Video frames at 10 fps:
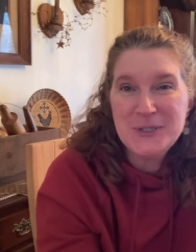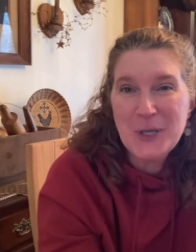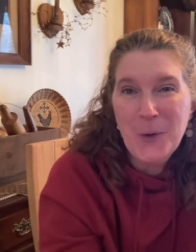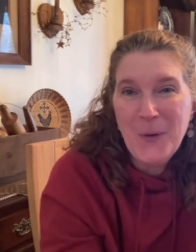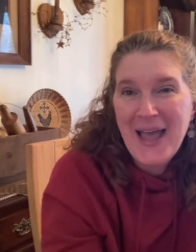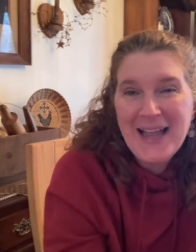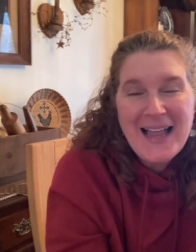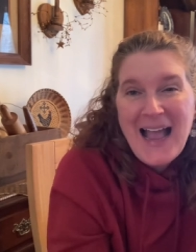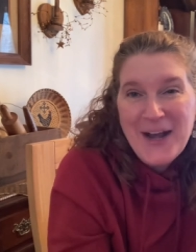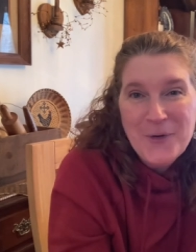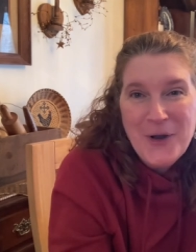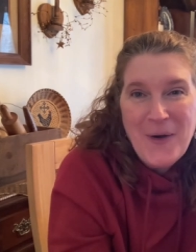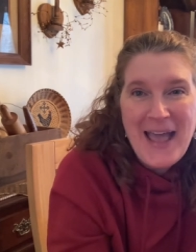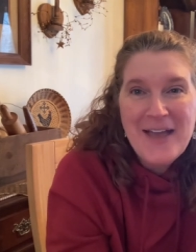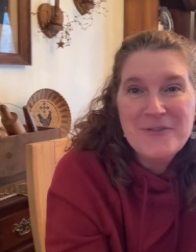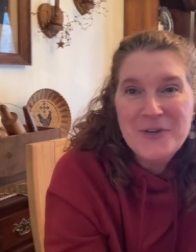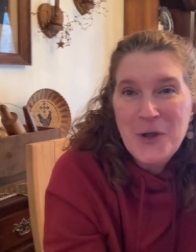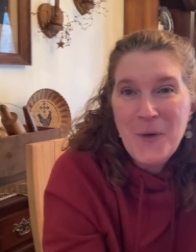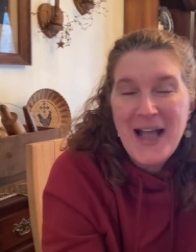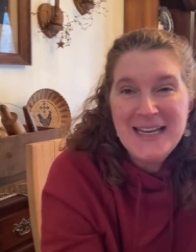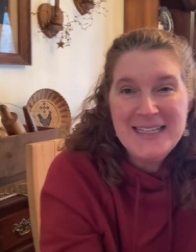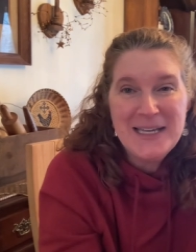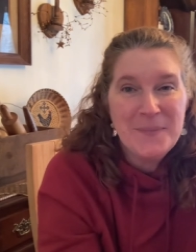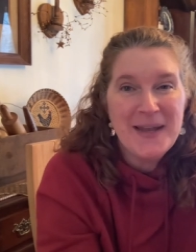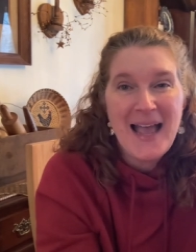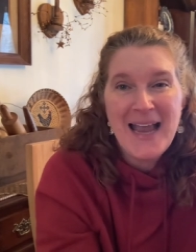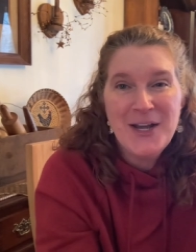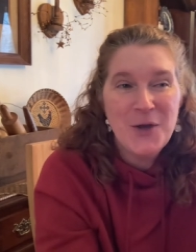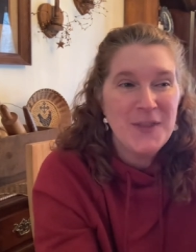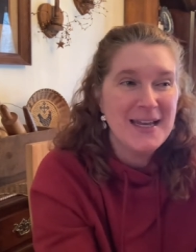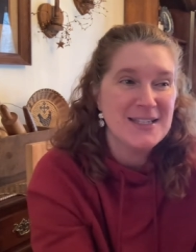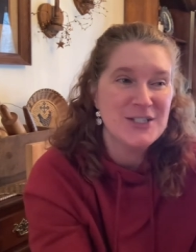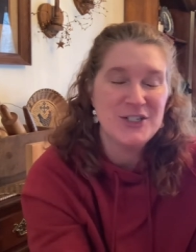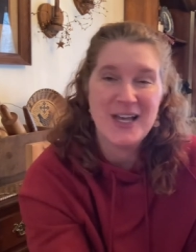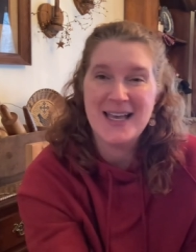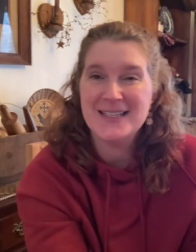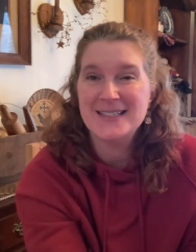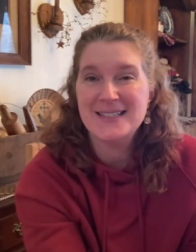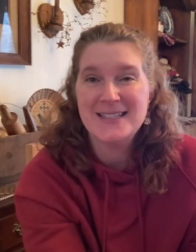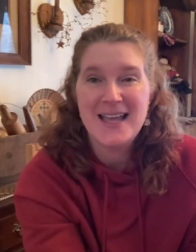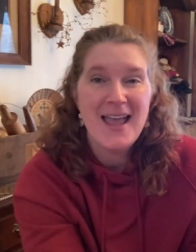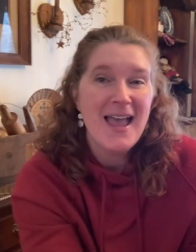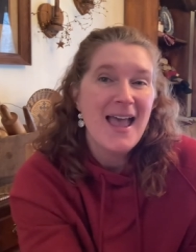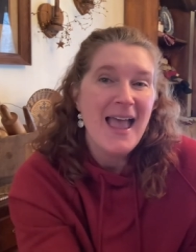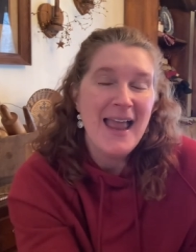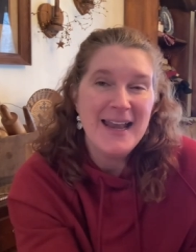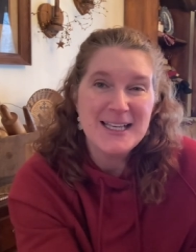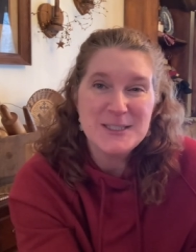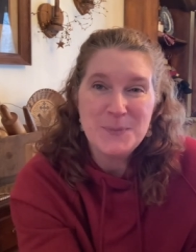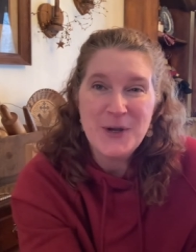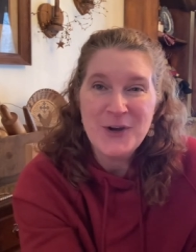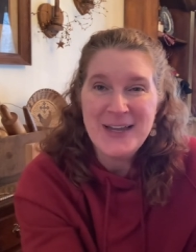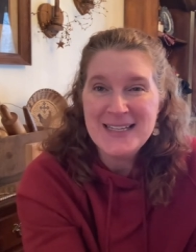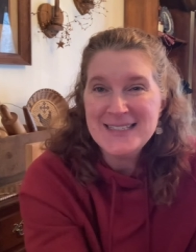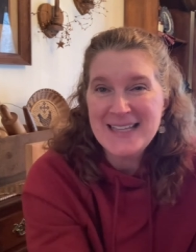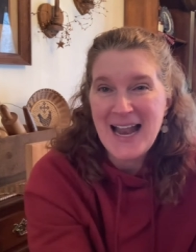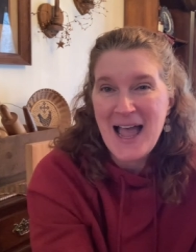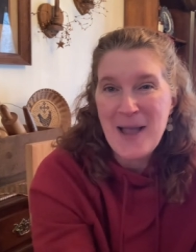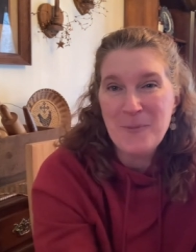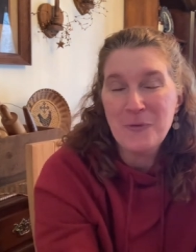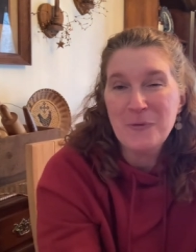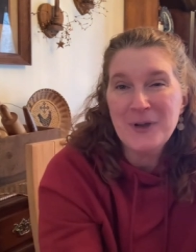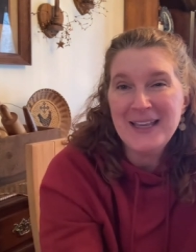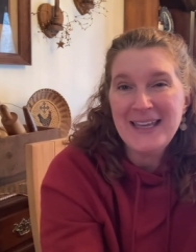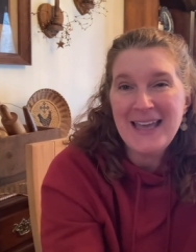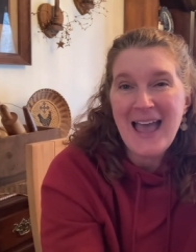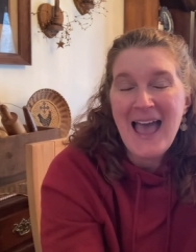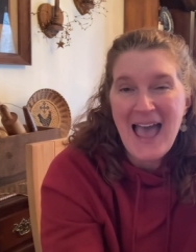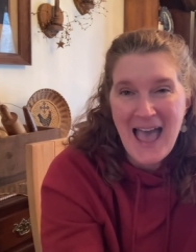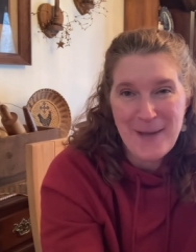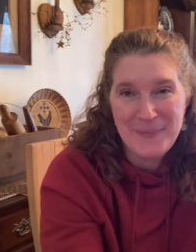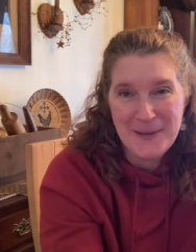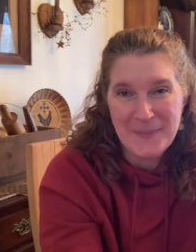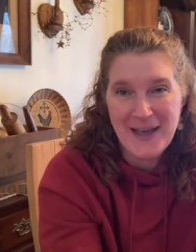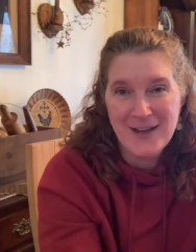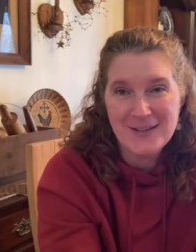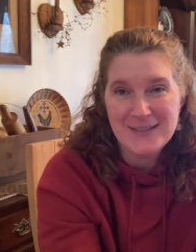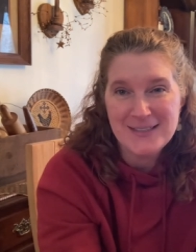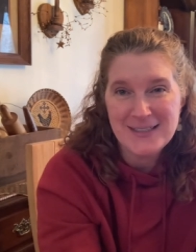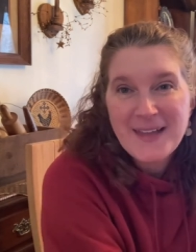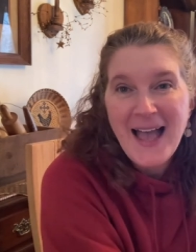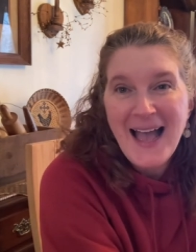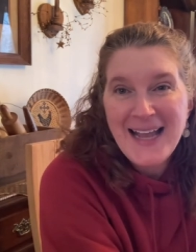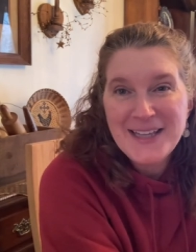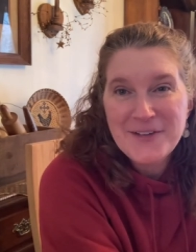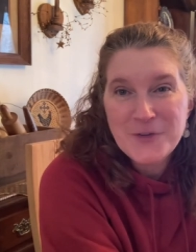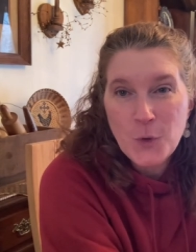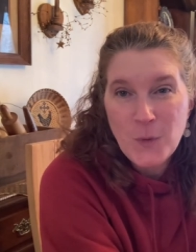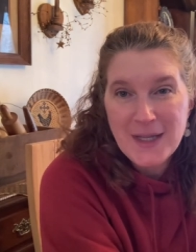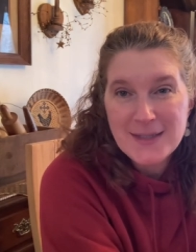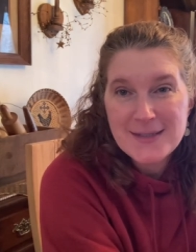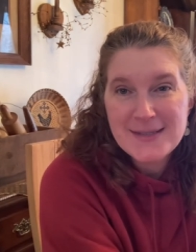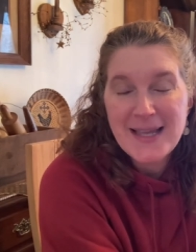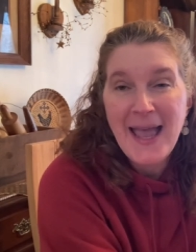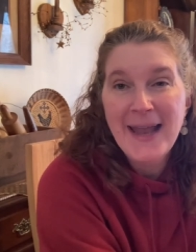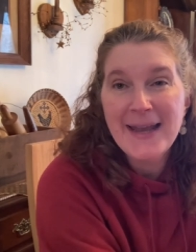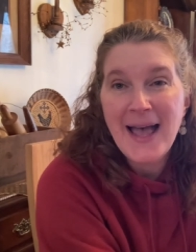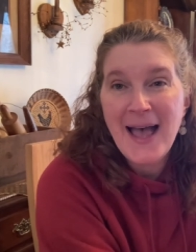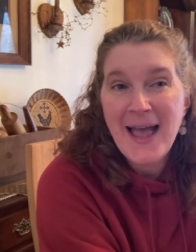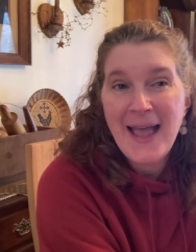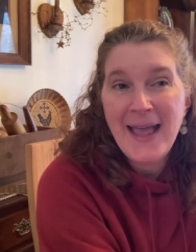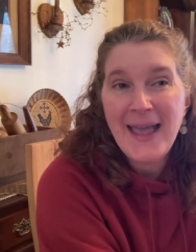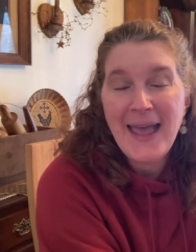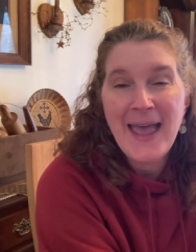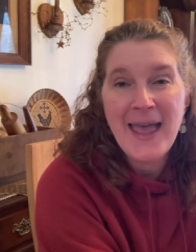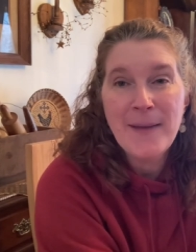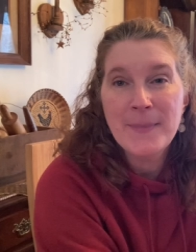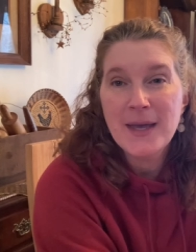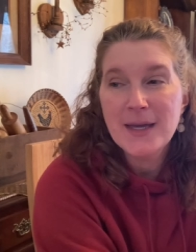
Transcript: so well. I don't know. I have no idea, but I know that it's just an experience that I'm really happy about. I love quilts and I am